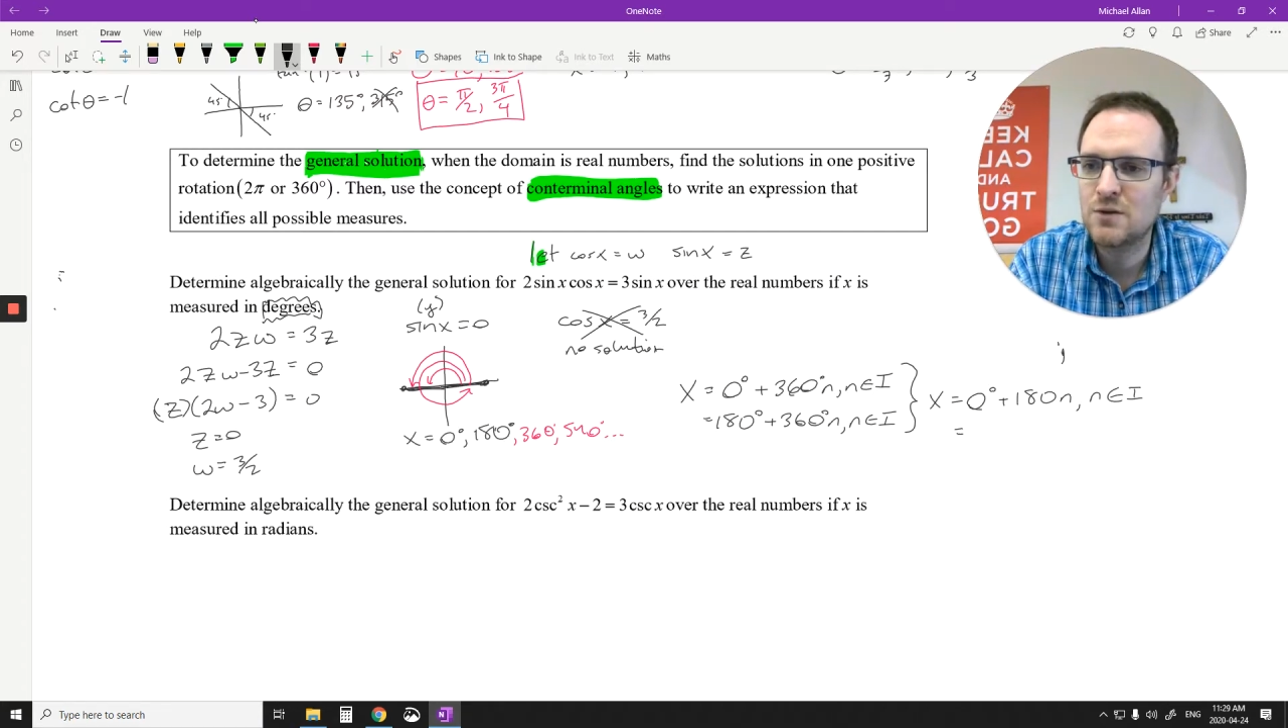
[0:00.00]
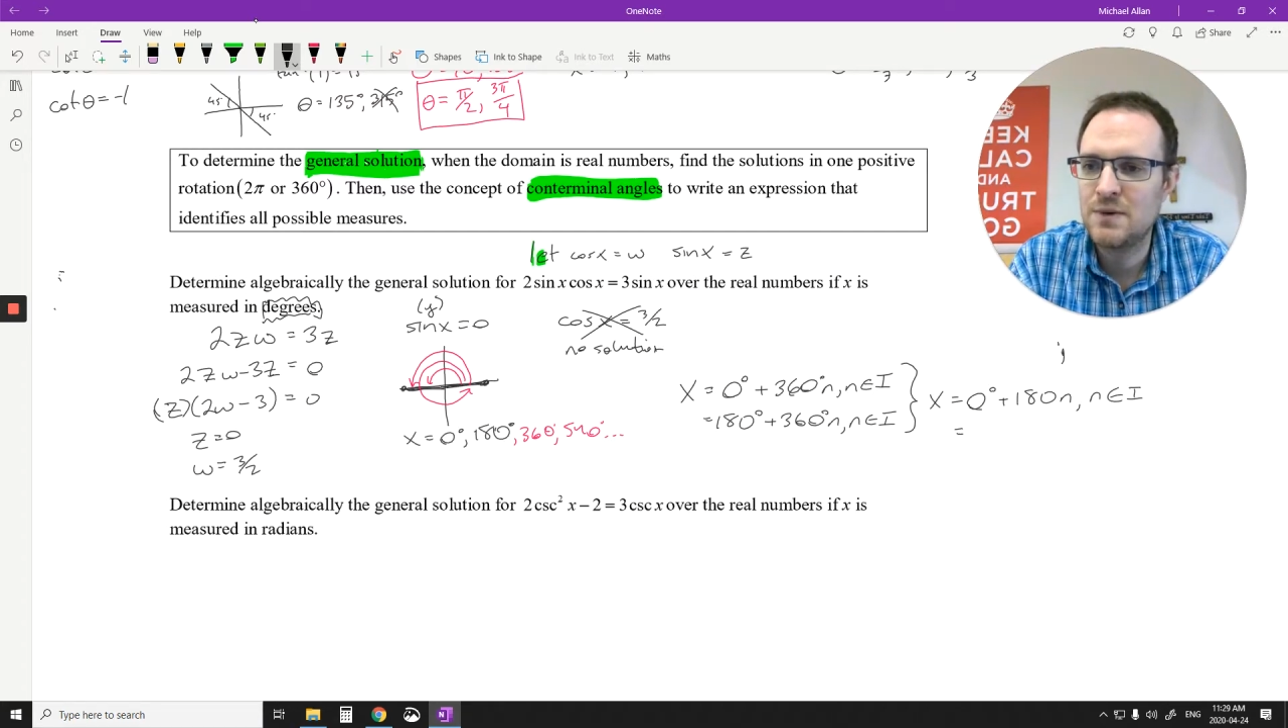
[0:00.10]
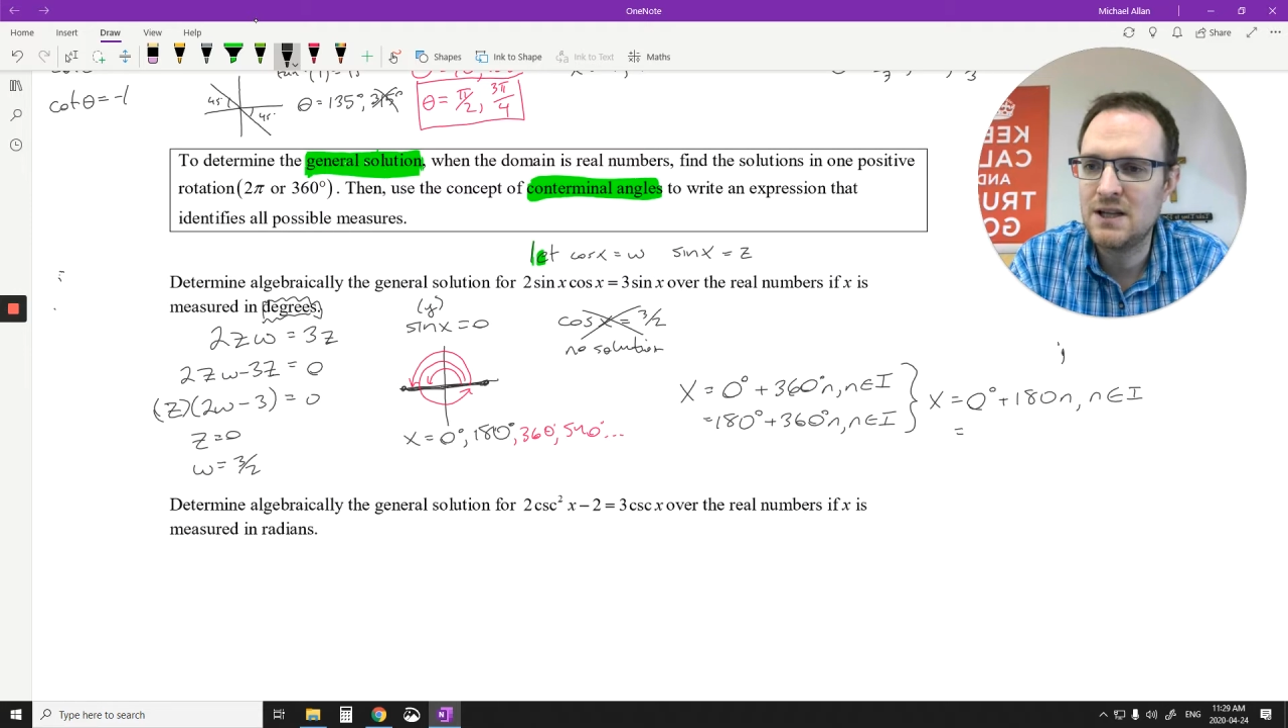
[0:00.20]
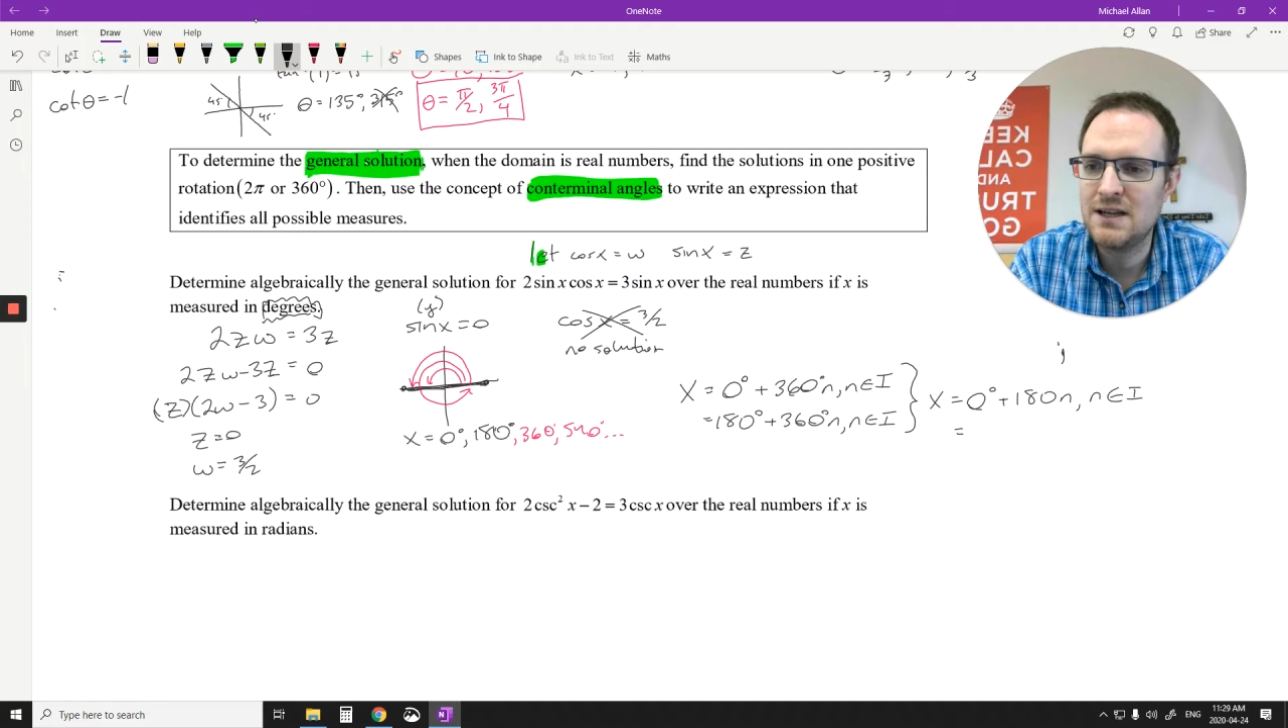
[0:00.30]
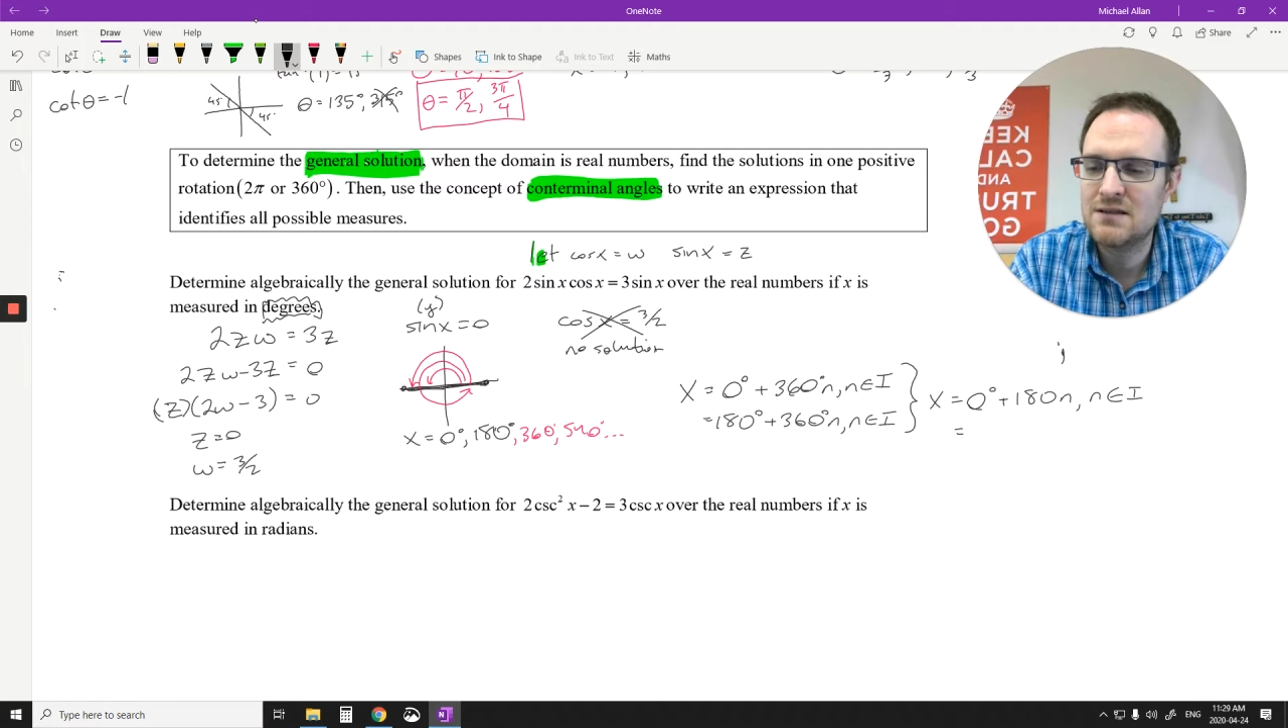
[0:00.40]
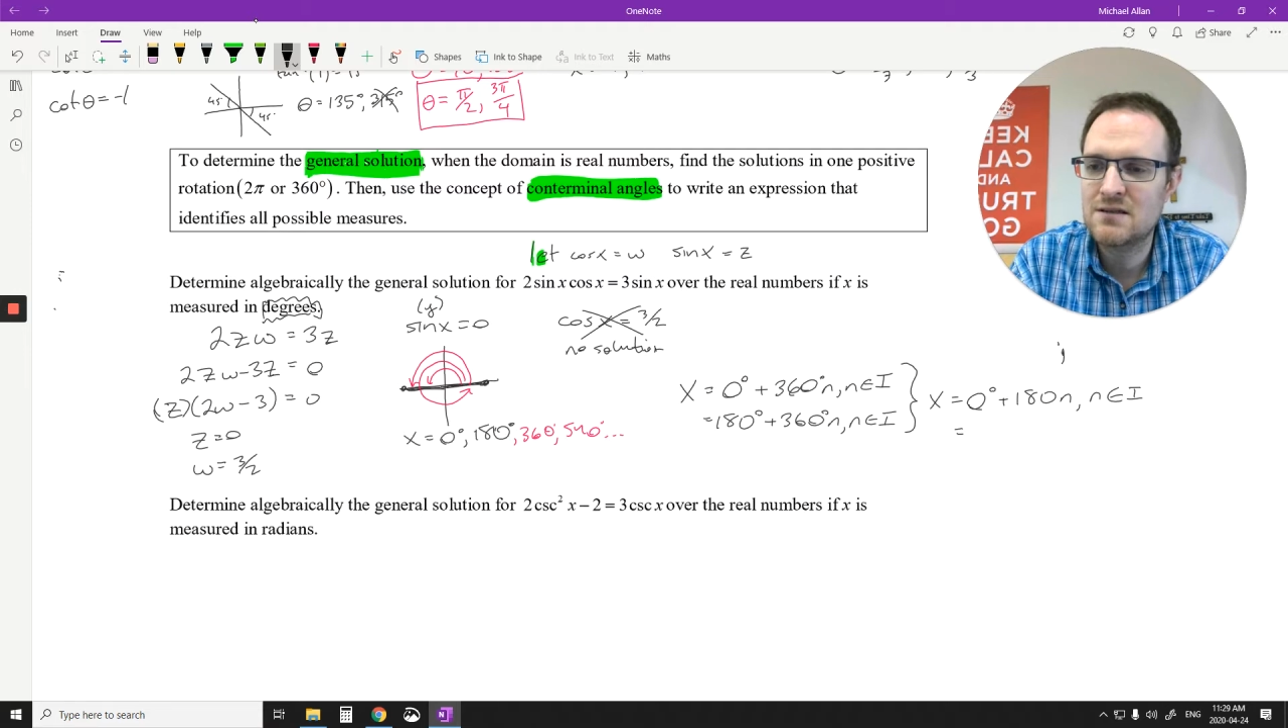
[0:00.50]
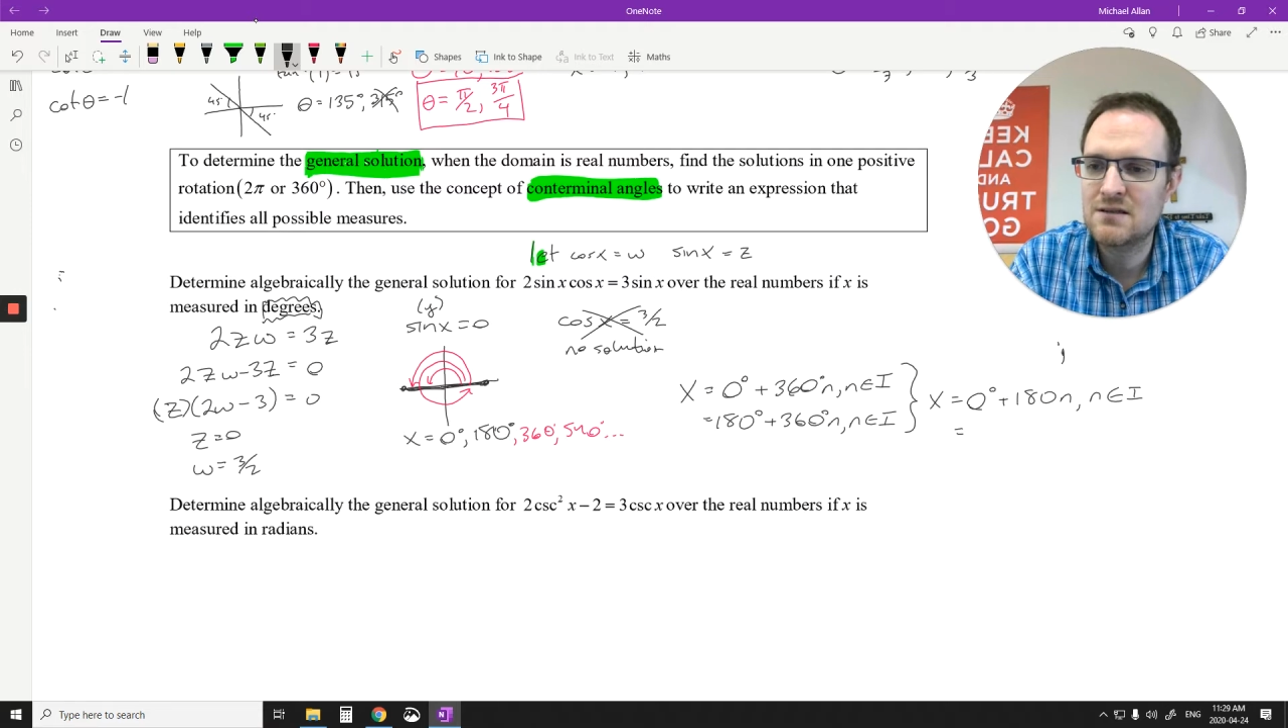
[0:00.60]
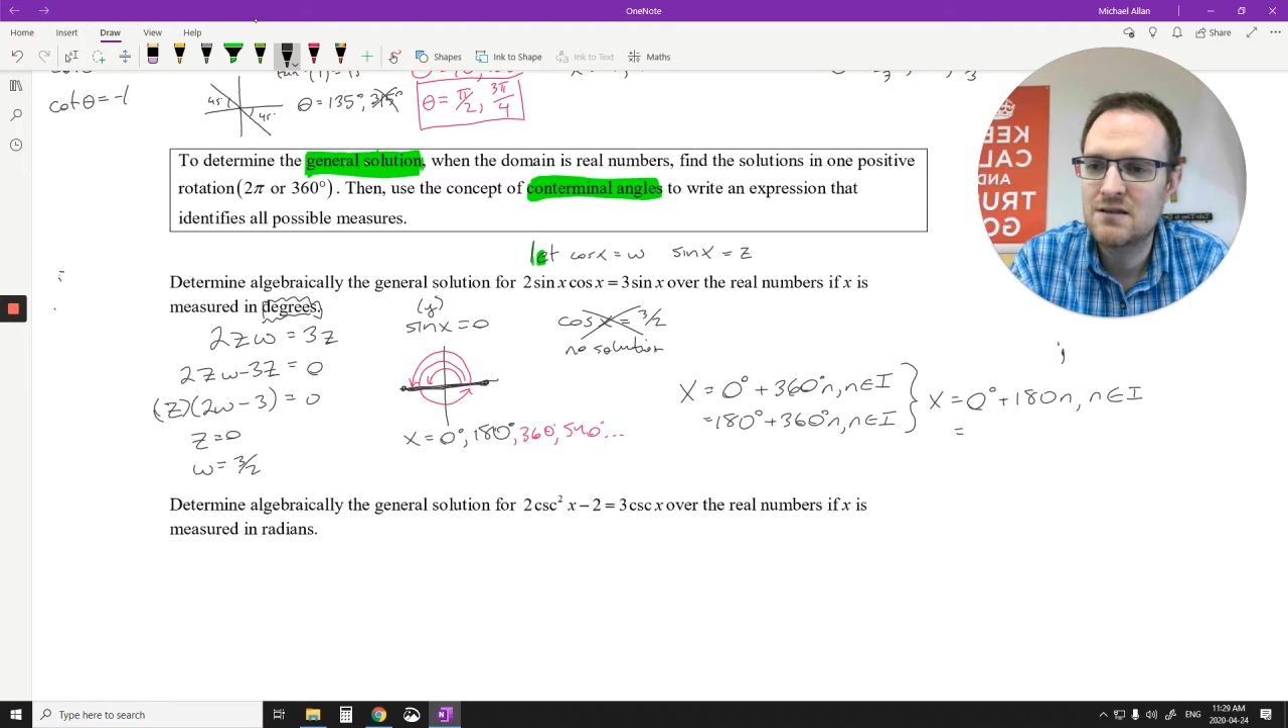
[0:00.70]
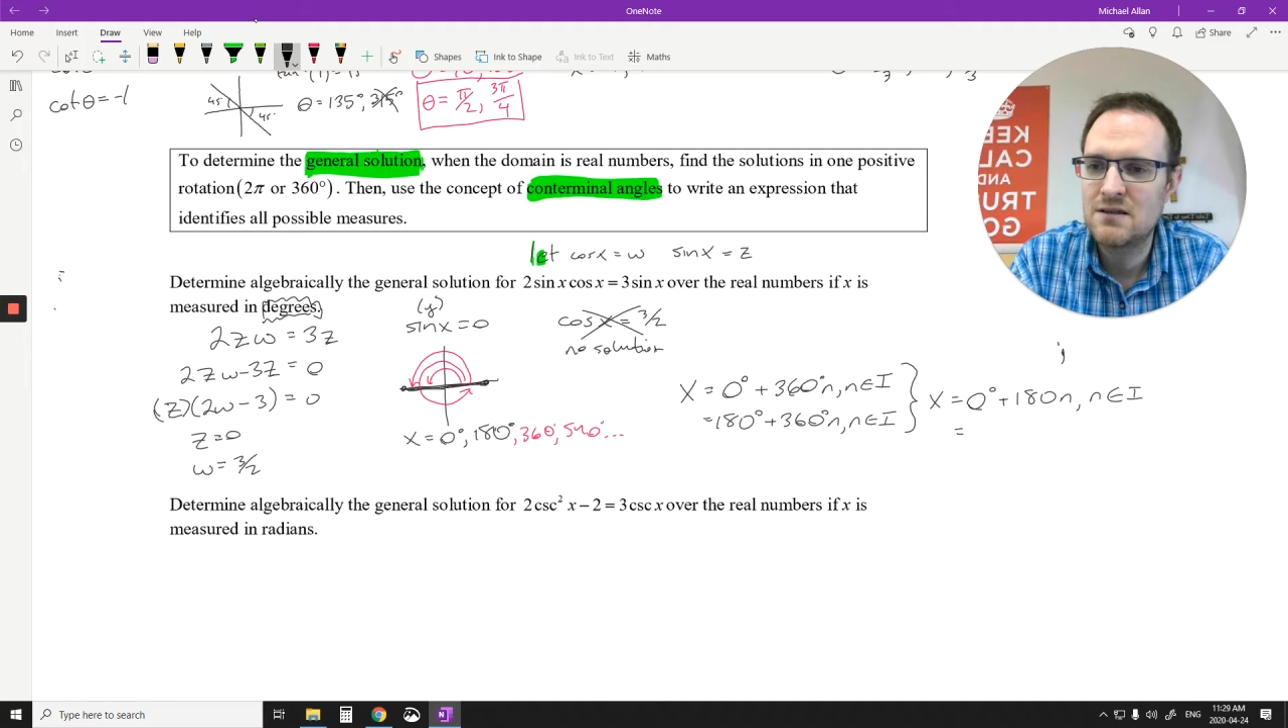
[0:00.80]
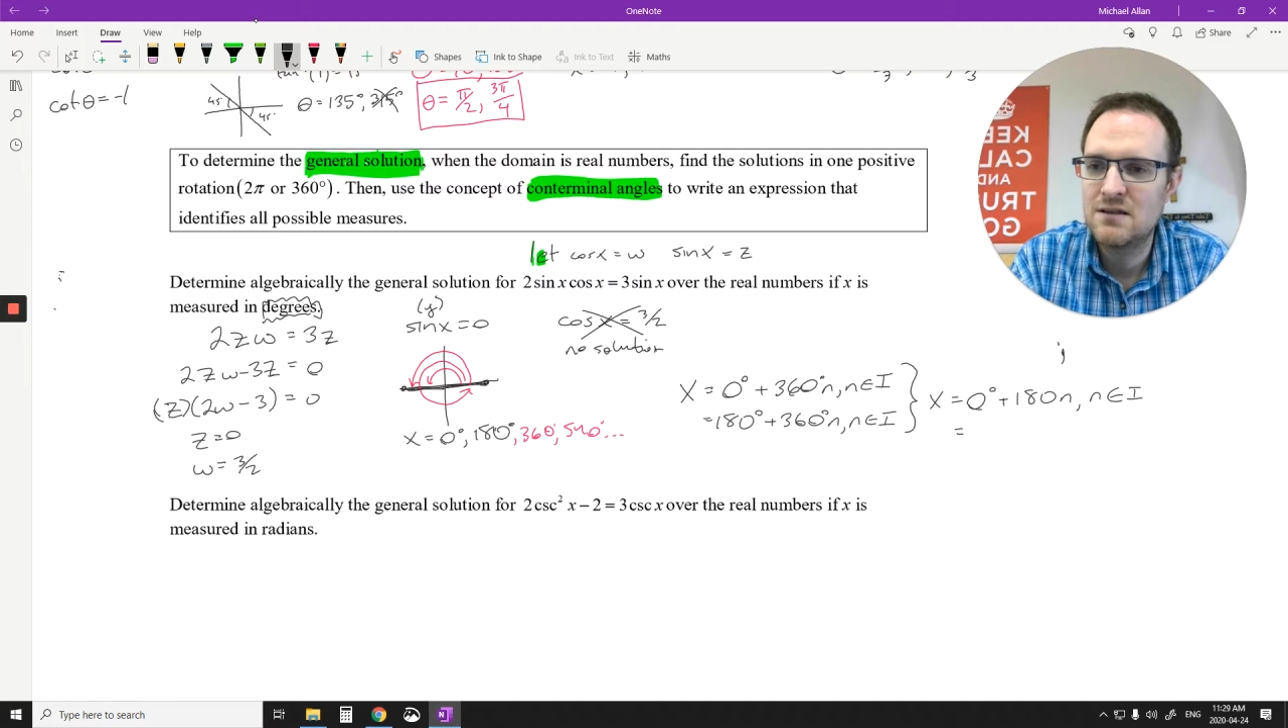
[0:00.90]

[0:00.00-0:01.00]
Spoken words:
plus,